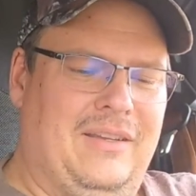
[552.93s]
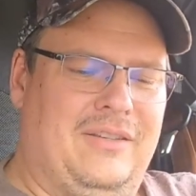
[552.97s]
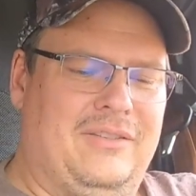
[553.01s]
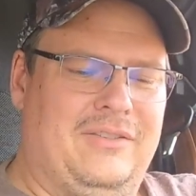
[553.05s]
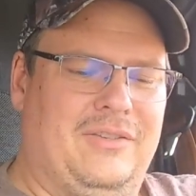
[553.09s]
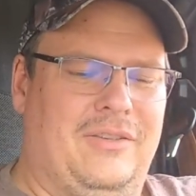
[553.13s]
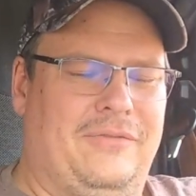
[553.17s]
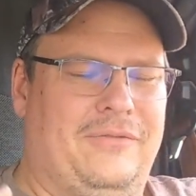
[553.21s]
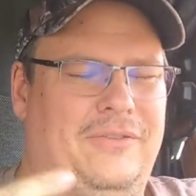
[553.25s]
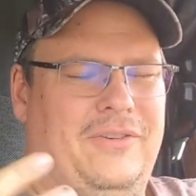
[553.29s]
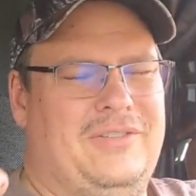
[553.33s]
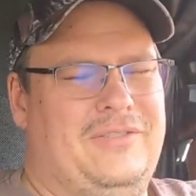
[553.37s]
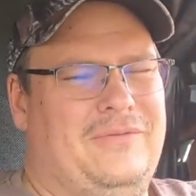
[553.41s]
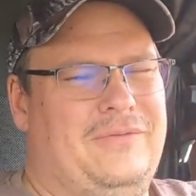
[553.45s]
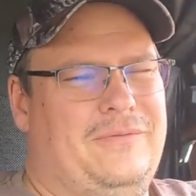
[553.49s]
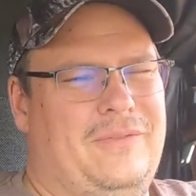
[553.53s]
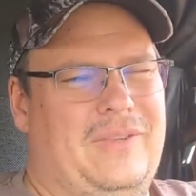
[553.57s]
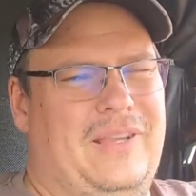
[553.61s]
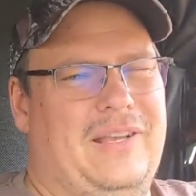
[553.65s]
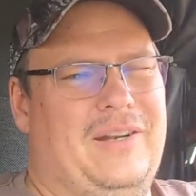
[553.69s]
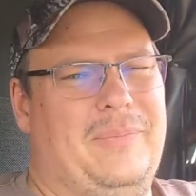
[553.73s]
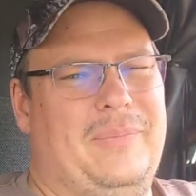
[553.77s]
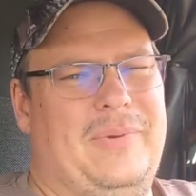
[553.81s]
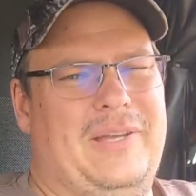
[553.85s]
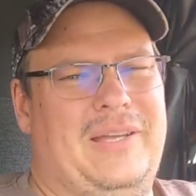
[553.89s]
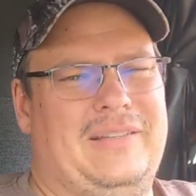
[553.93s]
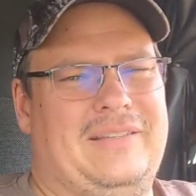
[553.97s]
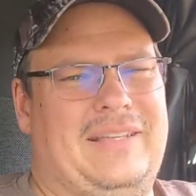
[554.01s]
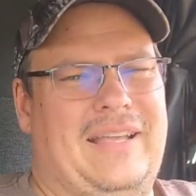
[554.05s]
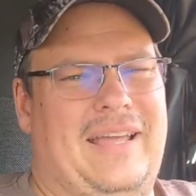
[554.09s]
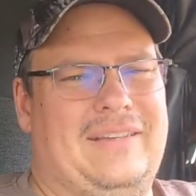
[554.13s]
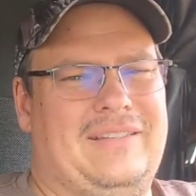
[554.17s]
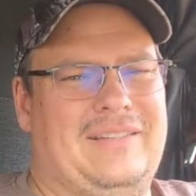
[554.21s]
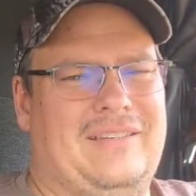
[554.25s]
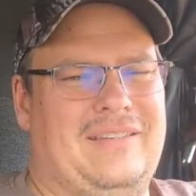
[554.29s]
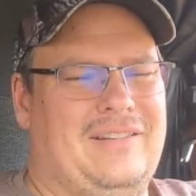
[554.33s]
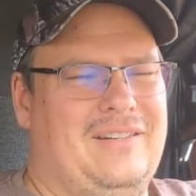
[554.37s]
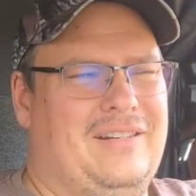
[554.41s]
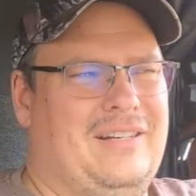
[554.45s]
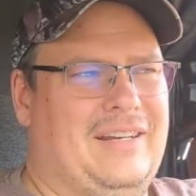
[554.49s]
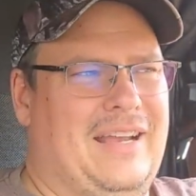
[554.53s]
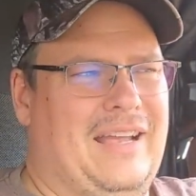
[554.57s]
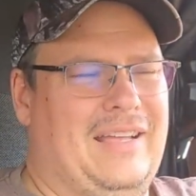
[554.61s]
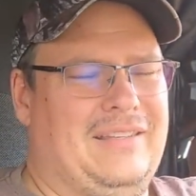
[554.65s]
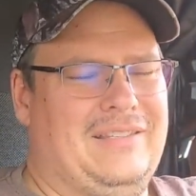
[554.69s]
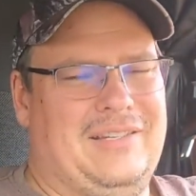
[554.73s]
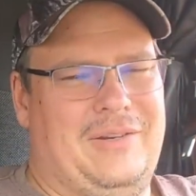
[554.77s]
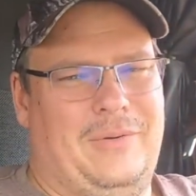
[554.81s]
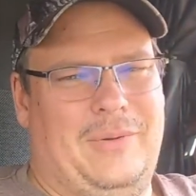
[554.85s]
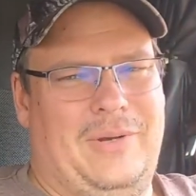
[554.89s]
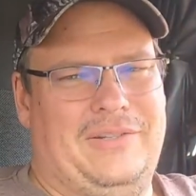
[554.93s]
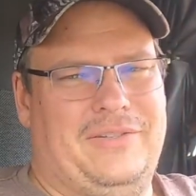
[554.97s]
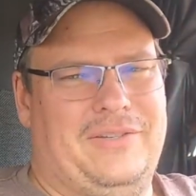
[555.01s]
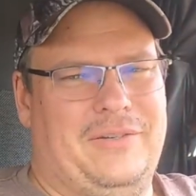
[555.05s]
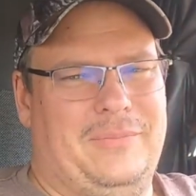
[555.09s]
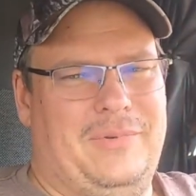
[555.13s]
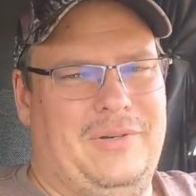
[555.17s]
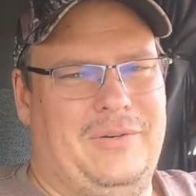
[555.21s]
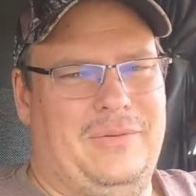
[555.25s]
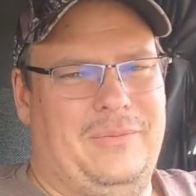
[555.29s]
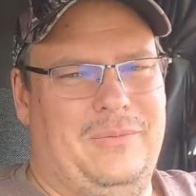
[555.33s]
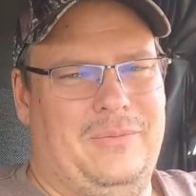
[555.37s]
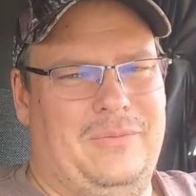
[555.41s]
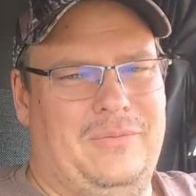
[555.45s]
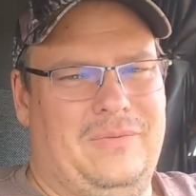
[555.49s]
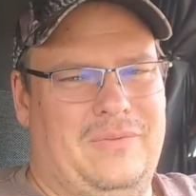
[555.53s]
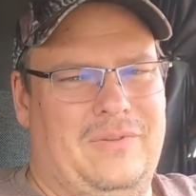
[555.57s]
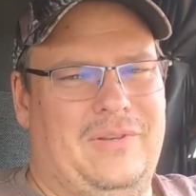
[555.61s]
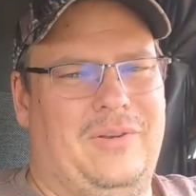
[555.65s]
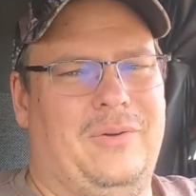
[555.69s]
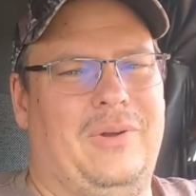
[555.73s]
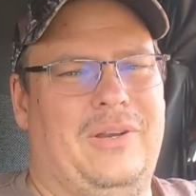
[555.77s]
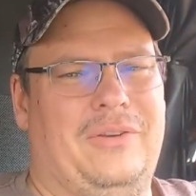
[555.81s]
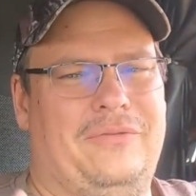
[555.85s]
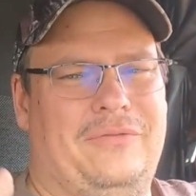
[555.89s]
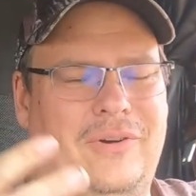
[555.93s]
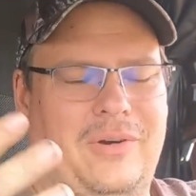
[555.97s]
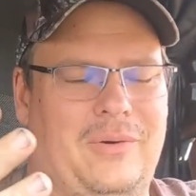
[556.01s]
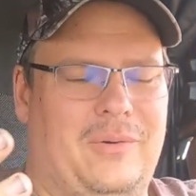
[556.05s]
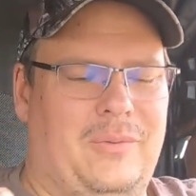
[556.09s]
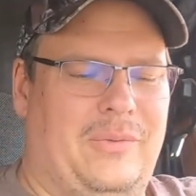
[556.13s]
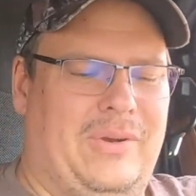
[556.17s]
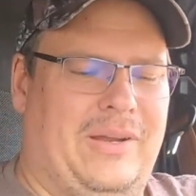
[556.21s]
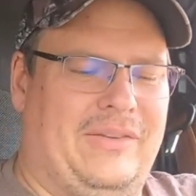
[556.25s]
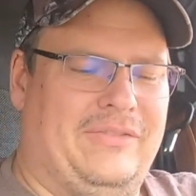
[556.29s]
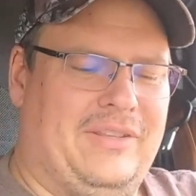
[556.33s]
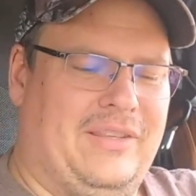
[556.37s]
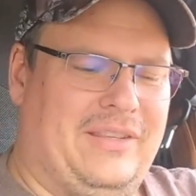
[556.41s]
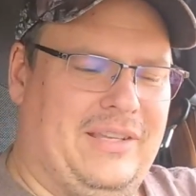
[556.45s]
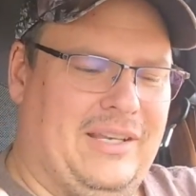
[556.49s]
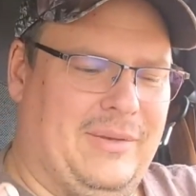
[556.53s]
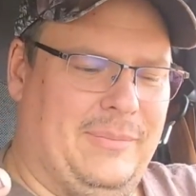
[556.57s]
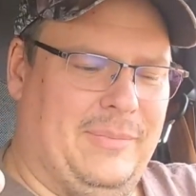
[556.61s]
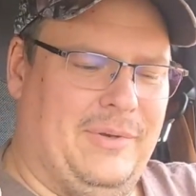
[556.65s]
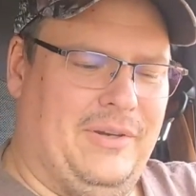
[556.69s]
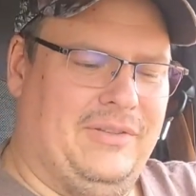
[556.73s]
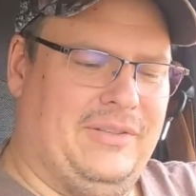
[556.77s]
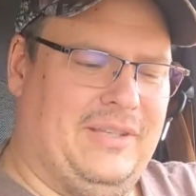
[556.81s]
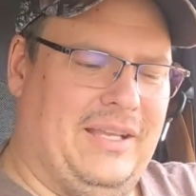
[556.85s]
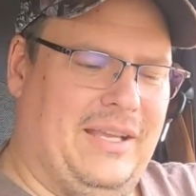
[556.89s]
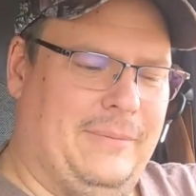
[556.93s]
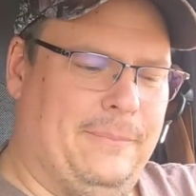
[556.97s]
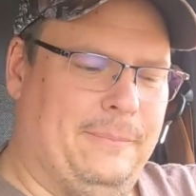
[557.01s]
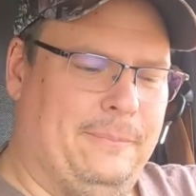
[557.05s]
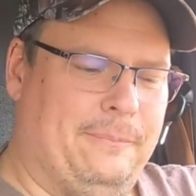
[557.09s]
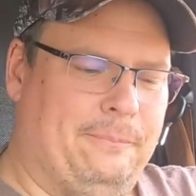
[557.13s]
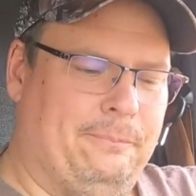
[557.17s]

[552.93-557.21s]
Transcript: So the first little bit, taxes are inconsequential, but going forward we have to think about that.